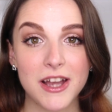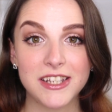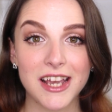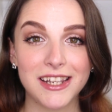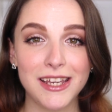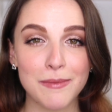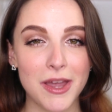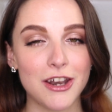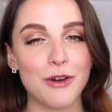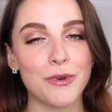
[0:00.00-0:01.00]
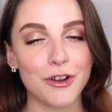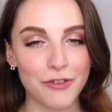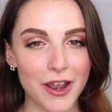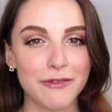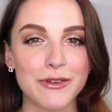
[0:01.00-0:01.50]
My technique may not work
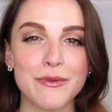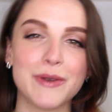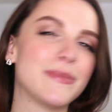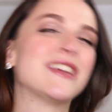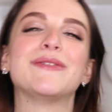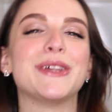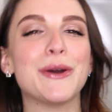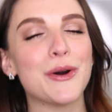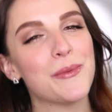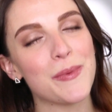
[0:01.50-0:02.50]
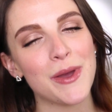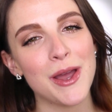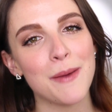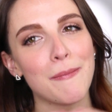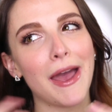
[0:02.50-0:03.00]
for everyone, but I really hope
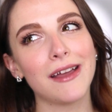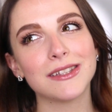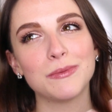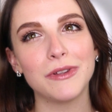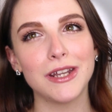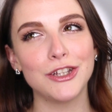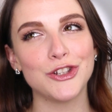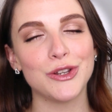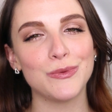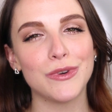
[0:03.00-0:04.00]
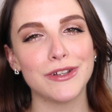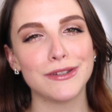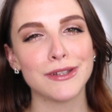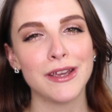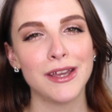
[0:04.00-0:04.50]
my explanation
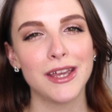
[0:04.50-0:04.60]
was